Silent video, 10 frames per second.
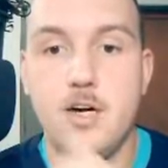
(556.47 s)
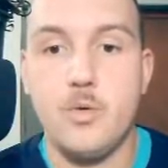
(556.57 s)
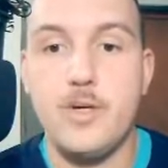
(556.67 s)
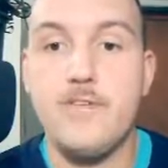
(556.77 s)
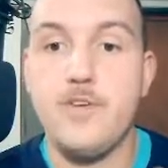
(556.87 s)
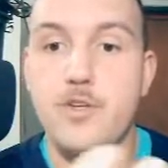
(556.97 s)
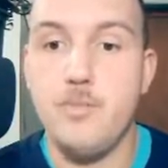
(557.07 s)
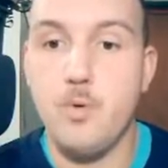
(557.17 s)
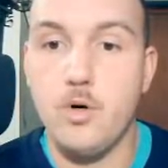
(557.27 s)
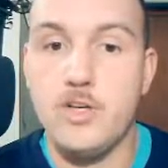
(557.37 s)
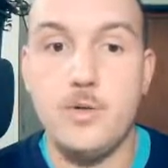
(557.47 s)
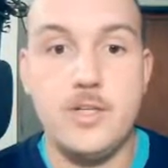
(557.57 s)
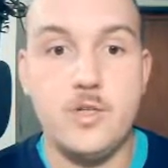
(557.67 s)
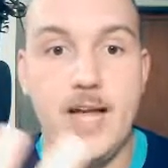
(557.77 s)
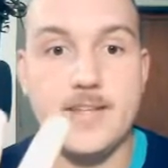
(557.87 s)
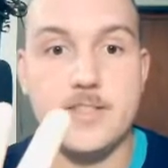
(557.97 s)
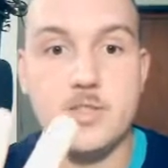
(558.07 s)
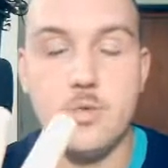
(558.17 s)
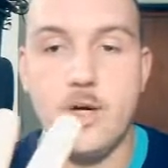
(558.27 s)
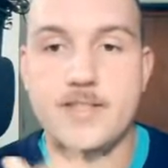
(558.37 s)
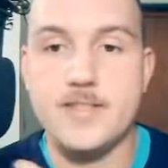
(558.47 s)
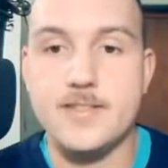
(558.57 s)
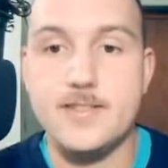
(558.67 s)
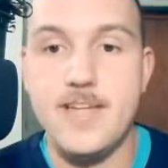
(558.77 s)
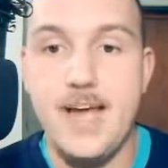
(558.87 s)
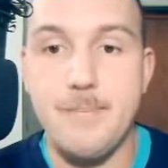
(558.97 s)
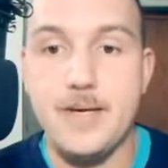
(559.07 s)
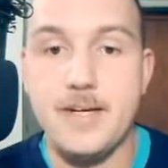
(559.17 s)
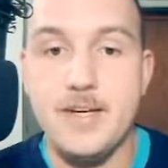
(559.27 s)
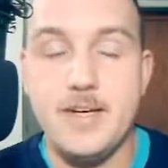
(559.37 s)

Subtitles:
refill the board. You can cast it twice because it's an epic,